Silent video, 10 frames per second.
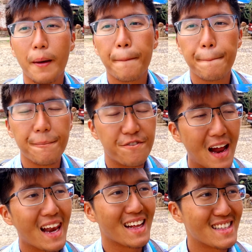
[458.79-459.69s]

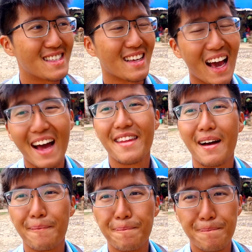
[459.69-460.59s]

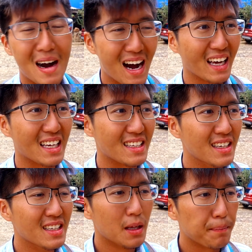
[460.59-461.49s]
Valenciana mine.
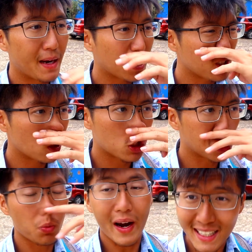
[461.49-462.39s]
But actually, the
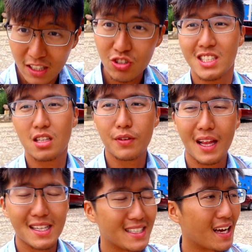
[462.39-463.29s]
direct entrance to the
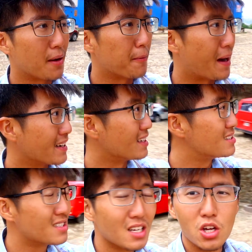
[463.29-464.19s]
Valenciana mine
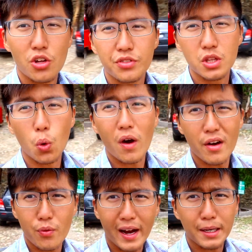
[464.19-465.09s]
is the
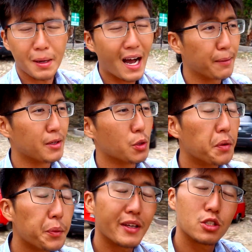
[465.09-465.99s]
one right behind me. The one
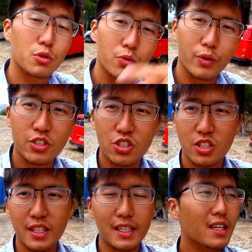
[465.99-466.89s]
we went to
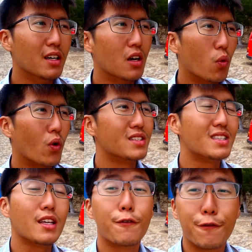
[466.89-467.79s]
originally was
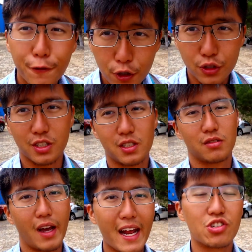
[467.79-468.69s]
the first
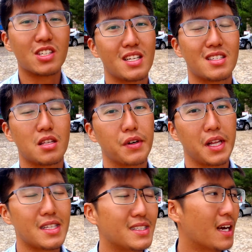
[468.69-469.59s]
entrance into the
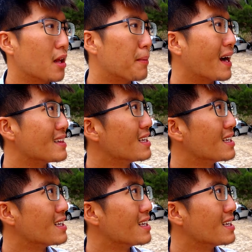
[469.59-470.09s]
Valenciana mine.